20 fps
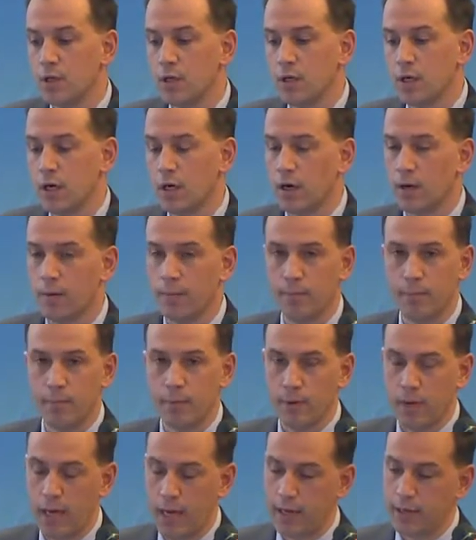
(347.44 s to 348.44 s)

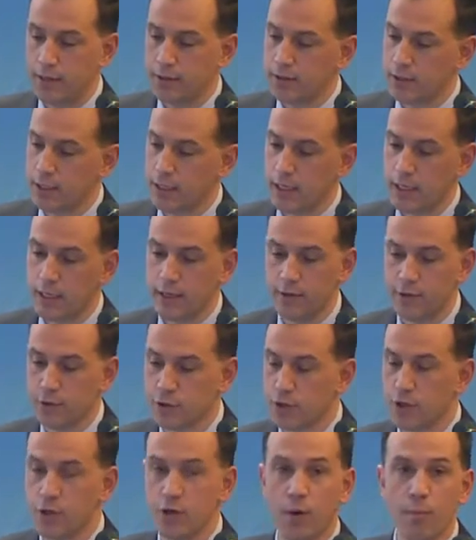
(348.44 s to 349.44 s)
and
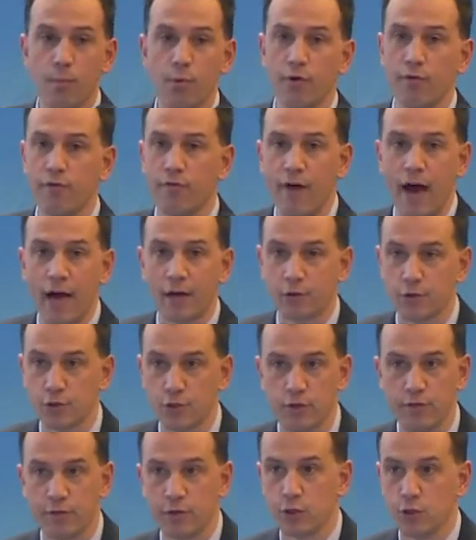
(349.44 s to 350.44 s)
there's a number of factors
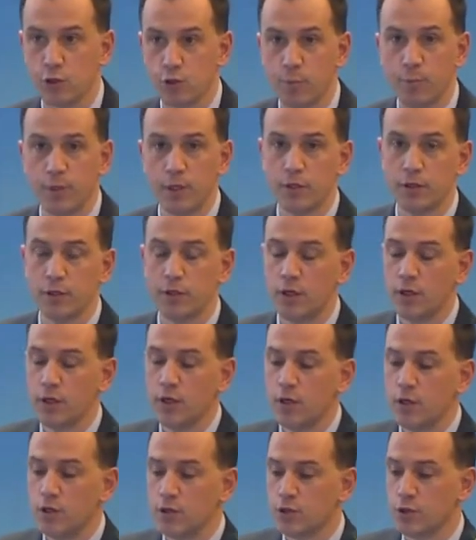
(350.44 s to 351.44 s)
that have contributed
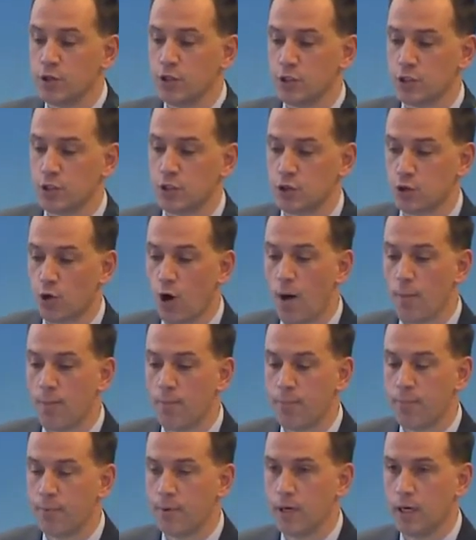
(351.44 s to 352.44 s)
to this
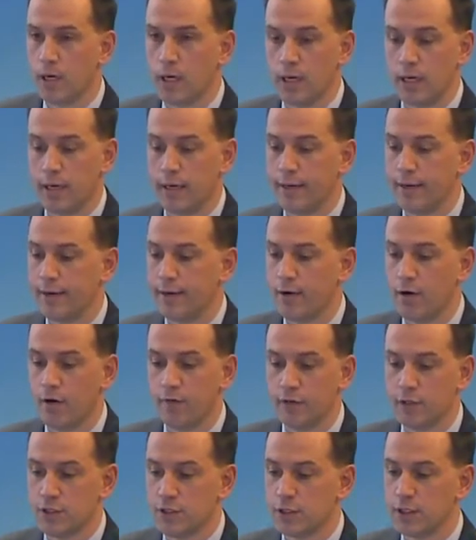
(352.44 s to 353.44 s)
drop.
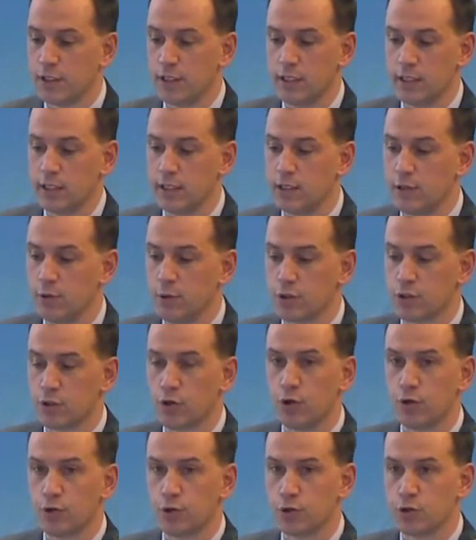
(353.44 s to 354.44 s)
Obviously, the U.S.
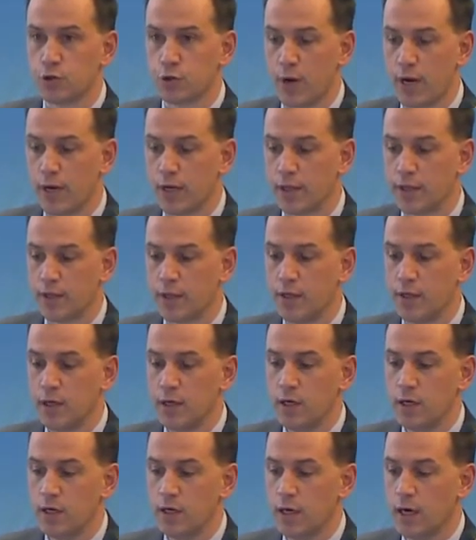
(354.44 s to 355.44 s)
dollar strength,
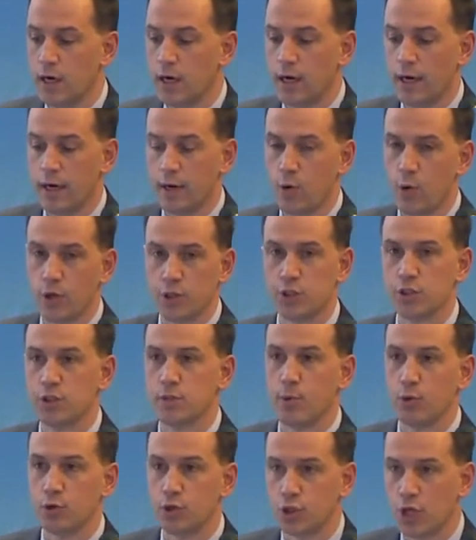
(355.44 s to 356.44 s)
questions
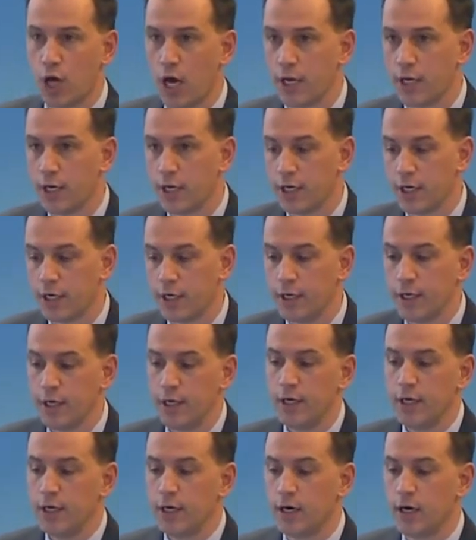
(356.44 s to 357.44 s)
about China,
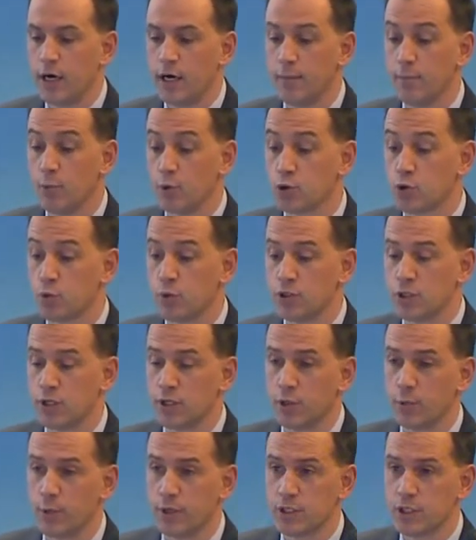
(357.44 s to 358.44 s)
and most
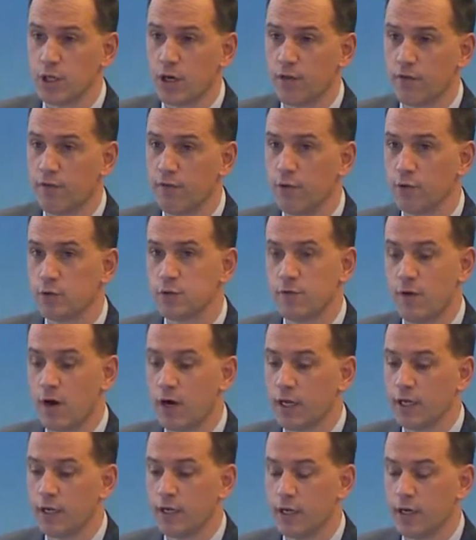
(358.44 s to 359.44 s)
recently we saw the
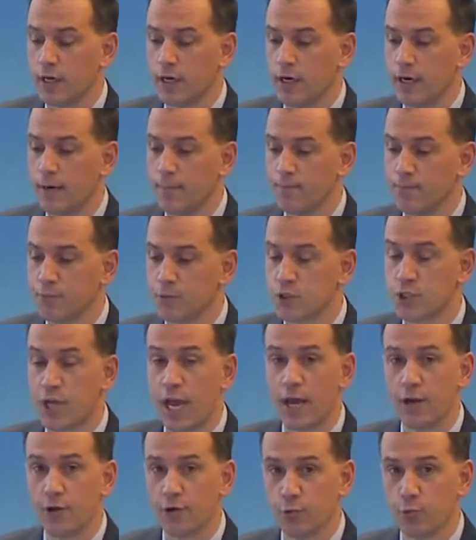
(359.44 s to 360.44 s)
Volkswagen
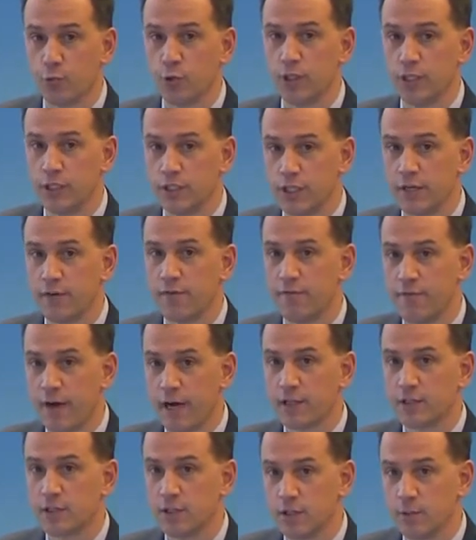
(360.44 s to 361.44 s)
scandal really did
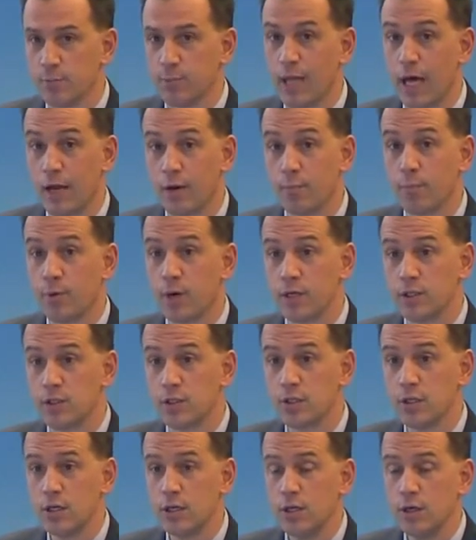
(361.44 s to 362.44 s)
affect the platinum
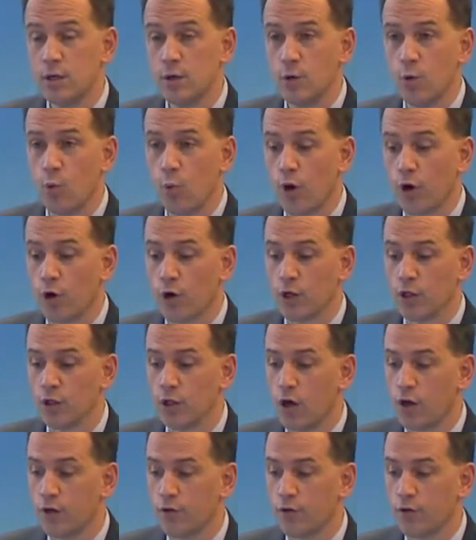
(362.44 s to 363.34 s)
price, where a lot